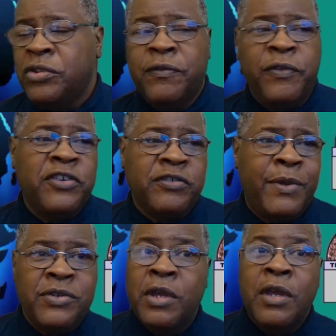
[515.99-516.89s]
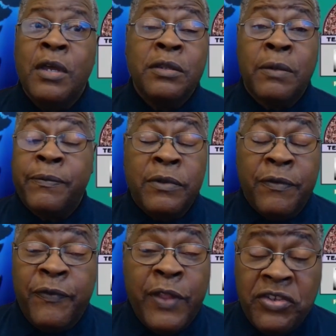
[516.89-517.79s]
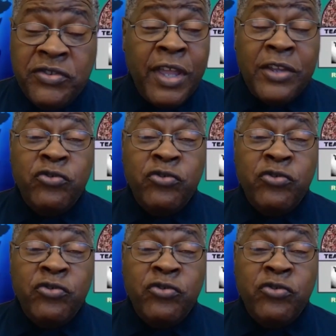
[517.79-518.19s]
the flesh is not